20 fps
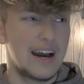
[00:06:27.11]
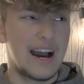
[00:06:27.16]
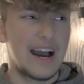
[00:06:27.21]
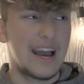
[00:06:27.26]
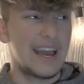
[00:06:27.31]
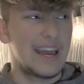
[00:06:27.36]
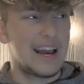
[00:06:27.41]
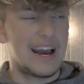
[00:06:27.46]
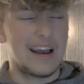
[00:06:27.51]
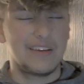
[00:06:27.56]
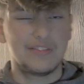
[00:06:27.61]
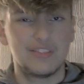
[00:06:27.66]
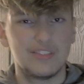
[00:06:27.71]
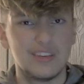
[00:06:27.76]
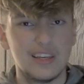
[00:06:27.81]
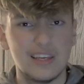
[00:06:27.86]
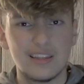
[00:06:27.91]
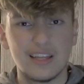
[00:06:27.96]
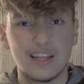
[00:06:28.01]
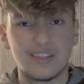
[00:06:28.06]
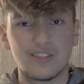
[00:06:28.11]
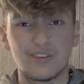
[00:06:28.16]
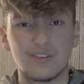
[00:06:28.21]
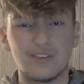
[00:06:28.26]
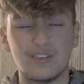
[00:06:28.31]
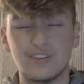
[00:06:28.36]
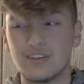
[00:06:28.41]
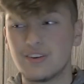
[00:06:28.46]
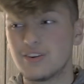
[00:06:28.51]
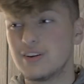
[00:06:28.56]
I've seen that they're
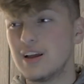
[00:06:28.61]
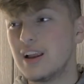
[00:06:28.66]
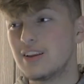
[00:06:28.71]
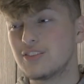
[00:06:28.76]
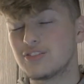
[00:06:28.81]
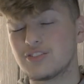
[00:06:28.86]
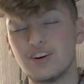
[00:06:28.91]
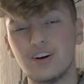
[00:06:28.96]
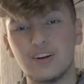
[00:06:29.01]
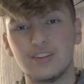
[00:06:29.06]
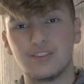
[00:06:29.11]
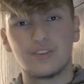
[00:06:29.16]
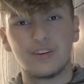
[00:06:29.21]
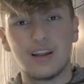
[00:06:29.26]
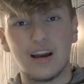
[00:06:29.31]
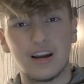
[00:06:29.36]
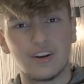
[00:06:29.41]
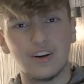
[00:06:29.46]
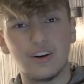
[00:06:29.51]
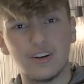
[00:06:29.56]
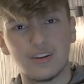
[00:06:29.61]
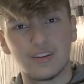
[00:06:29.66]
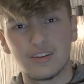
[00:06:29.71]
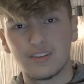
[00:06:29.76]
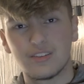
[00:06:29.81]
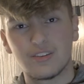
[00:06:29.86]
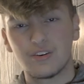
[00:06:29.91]
not as good. They're not good.